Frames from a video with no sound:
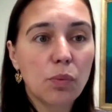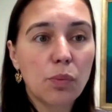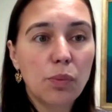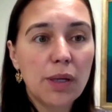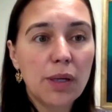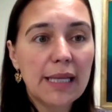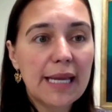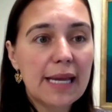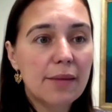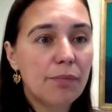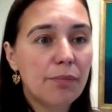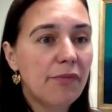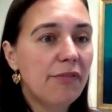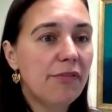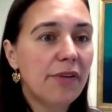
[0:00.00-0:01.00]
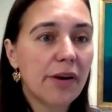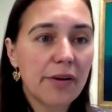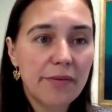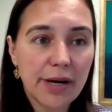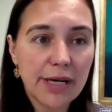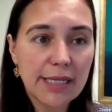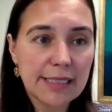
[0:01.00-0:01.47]
really
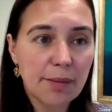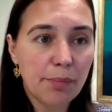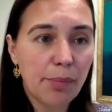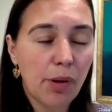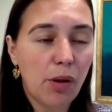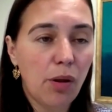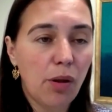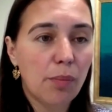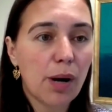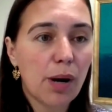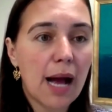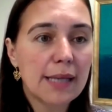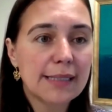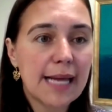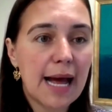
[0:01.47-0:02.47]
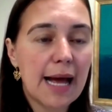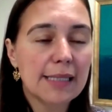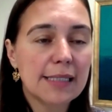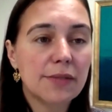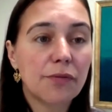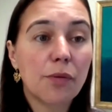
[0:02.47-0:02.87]
very, very simple process